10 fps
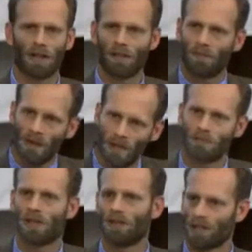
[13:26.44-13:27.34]
Now, the
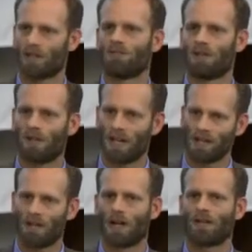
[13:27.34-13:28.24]
fundamental issue we
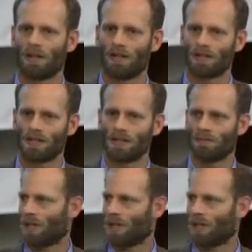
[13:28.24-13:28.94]
face in our healthcare system,